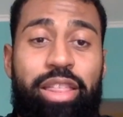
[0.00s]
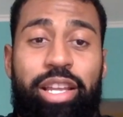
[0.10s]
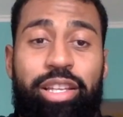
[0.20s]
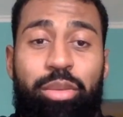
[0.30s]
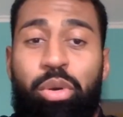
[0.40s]

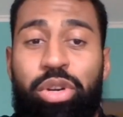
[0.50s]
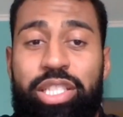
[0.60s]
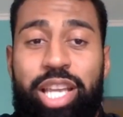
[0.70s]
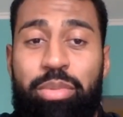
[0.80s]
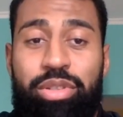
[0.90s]
Like the more
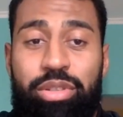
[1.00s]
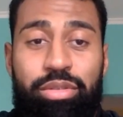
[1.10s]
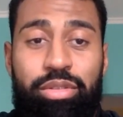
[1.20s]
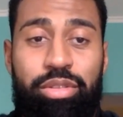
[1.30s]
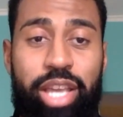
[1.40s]
snaps you
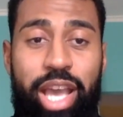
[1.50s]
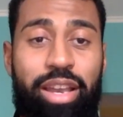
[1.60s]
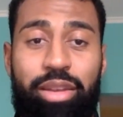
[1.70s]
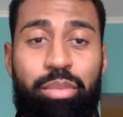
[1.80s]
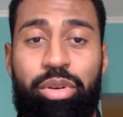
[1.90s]

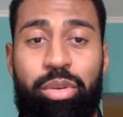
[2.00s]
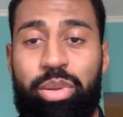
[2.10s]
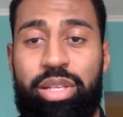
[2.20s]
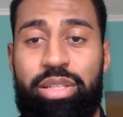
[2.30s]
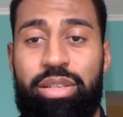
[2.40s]
get, the more
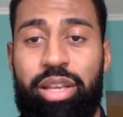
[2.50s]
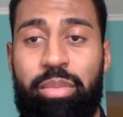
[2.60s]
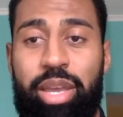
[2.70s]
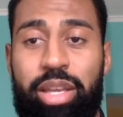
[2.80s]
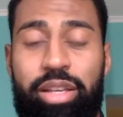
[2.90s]
plays you can
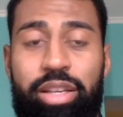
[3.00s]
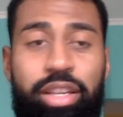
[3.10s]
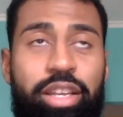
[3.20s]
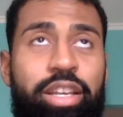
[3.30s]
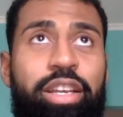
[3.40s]
make.
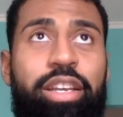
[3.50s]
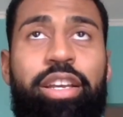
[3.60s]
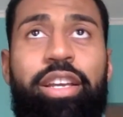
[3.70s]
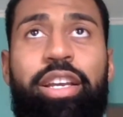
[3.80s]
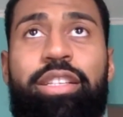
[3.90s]

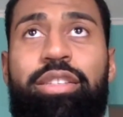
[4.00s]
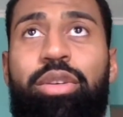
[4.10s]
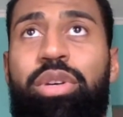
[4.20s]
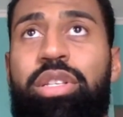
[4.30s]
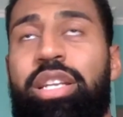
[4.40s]
And so it
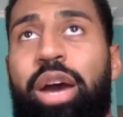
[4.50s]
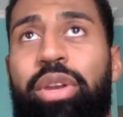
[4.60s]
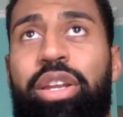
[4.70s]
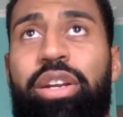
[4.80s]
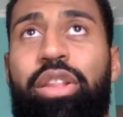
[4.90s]
was a down
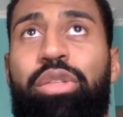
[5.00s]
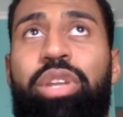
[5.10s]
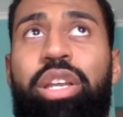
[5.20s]
year, and through the